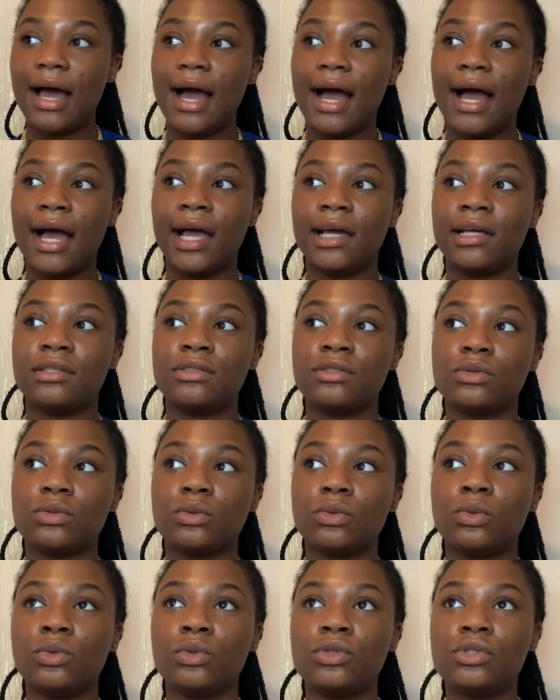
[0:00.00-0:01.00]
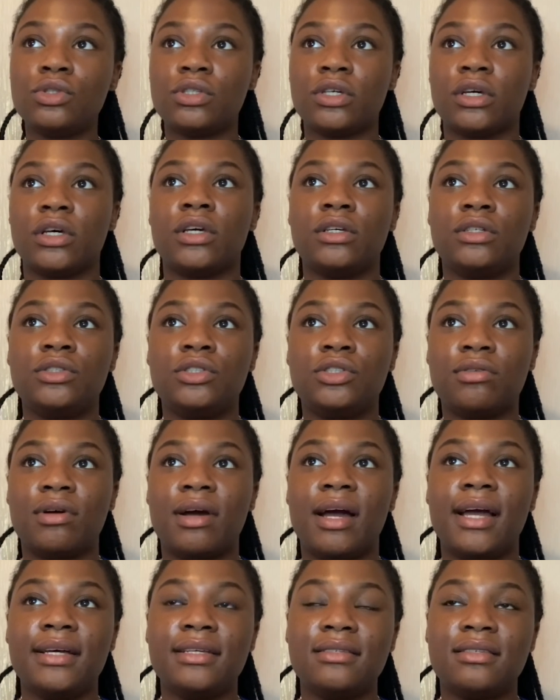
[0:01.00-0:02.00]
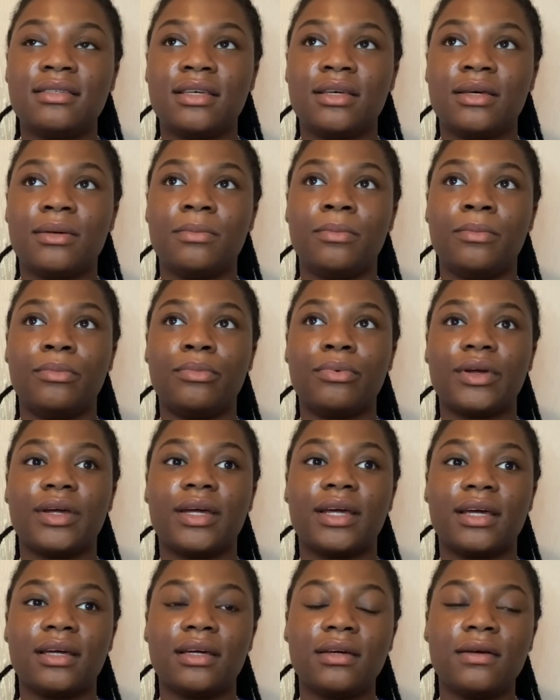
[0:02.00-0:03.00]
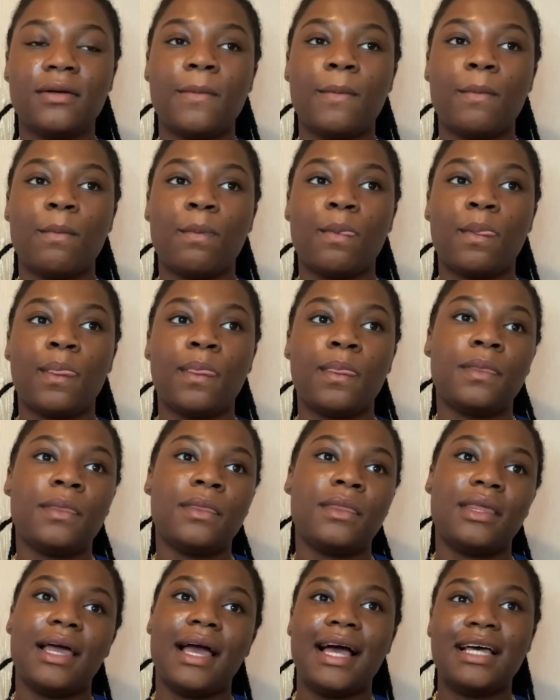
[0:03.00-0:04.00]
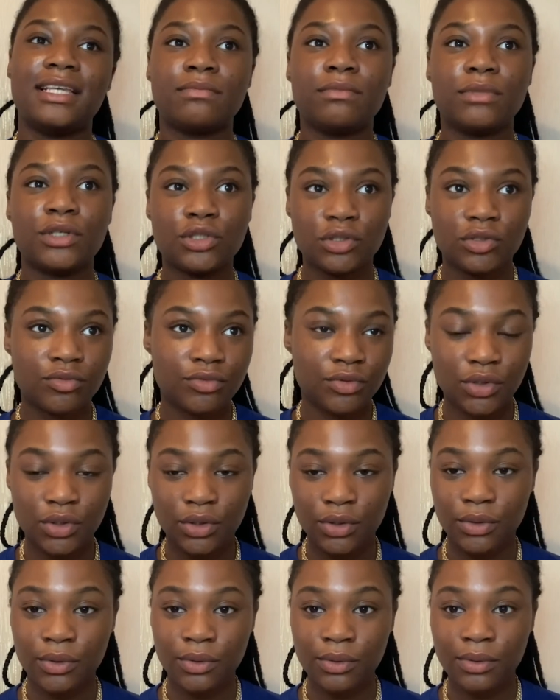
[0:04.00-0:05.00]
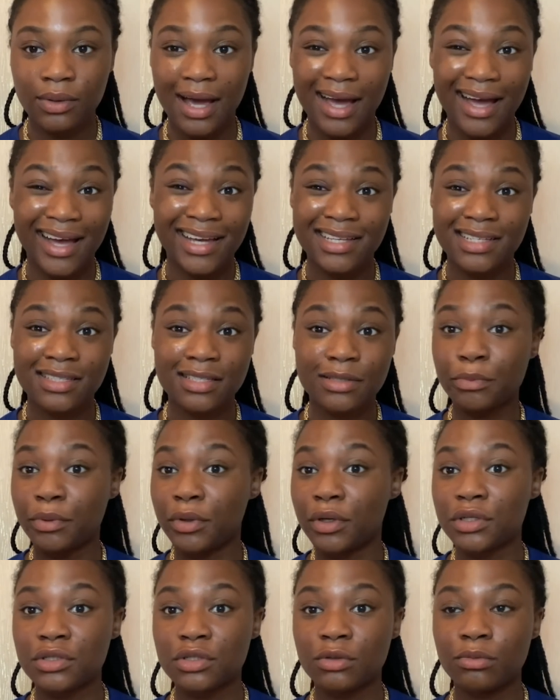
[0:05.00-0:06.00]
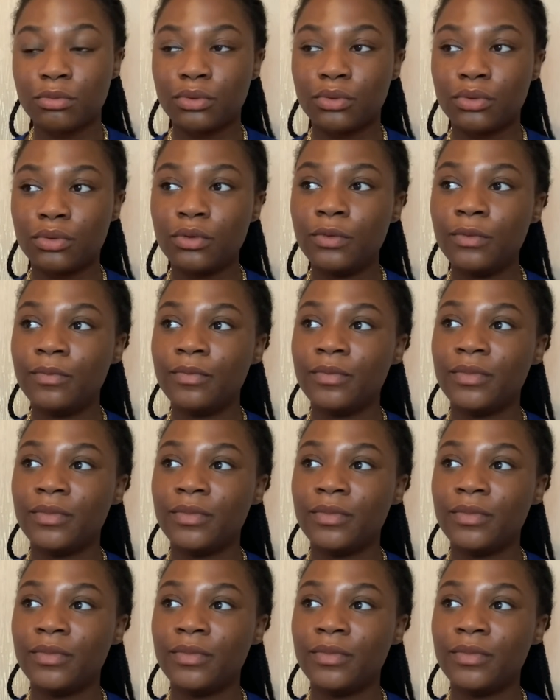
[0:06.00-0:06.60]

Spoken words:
And also try to bring as much of you as possible.